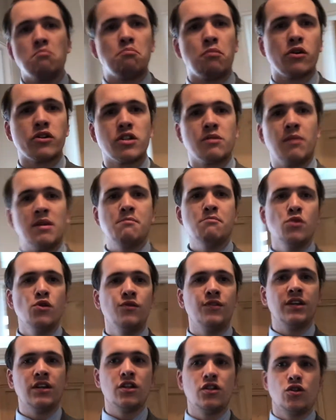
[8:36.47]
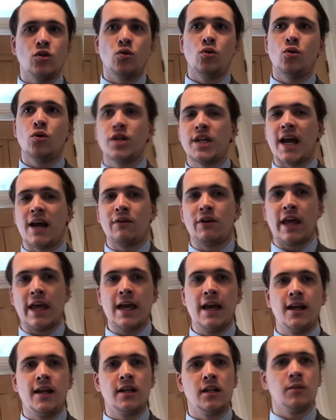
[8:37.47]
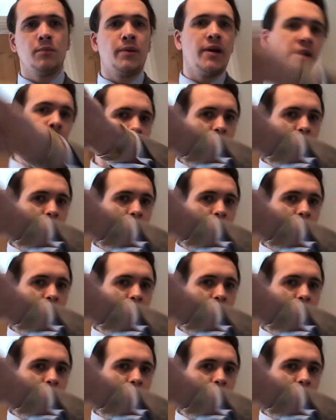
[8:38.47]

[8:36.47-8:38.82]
possibly moving the door down here a little bit